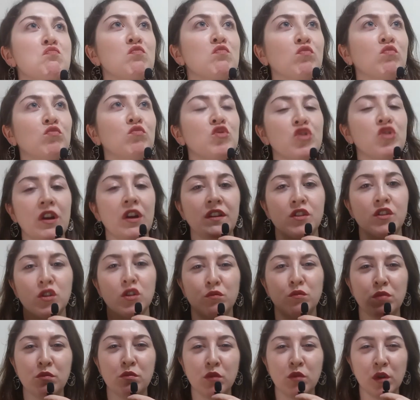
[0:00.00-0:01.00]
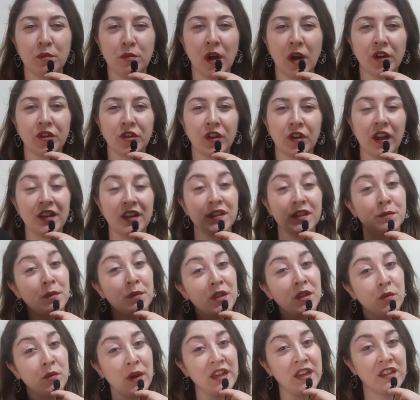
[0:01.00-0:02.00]
dressed up and more modernized by
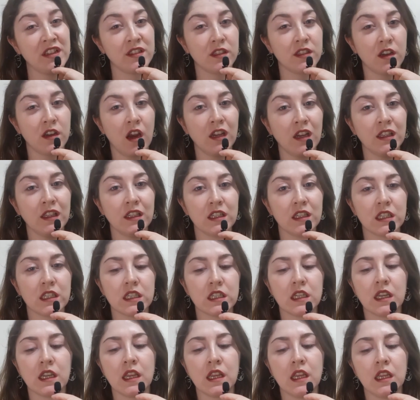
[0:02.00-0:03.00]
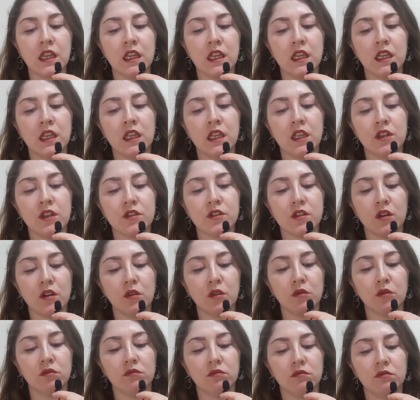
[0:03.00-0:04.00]
the way you style it.
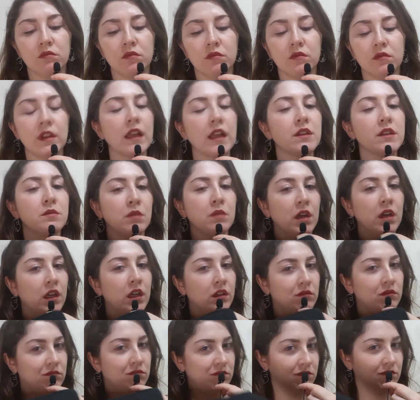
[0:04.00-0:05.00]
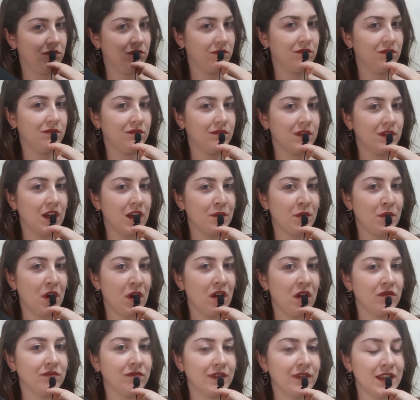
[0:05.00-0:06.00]
So that's why I
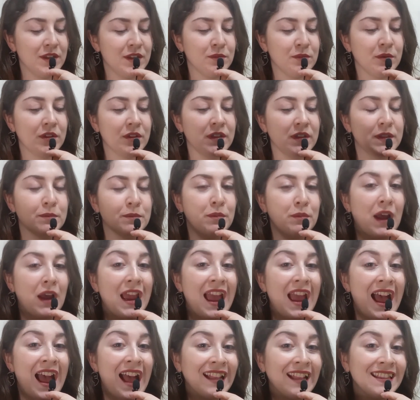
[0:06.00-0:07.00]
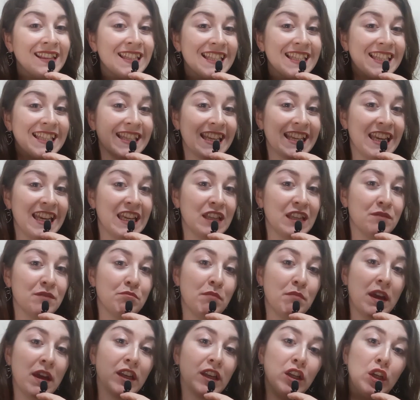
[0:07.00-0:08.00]
bought these ones, but I hadn't seen
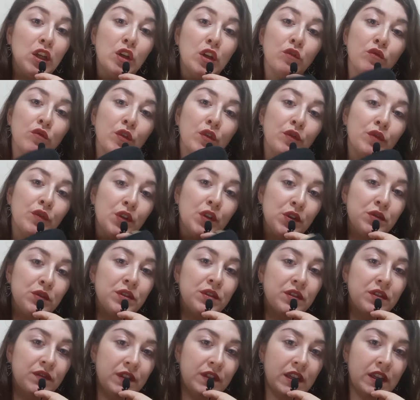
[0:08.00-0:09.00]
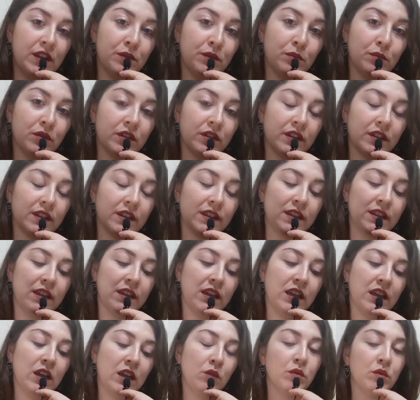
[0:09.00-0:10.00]
many reviews of these ones,
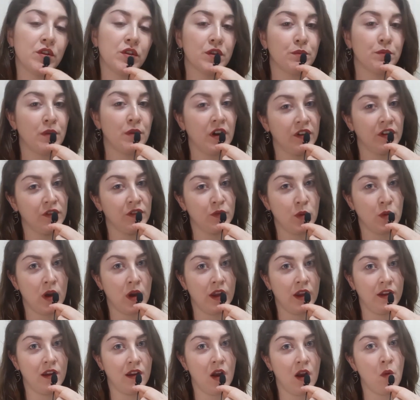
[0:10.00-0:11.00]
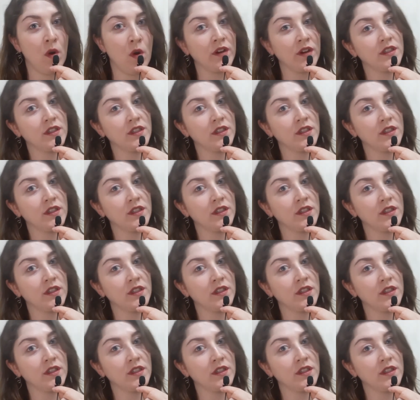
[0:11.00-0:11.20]
which is part of why I wanted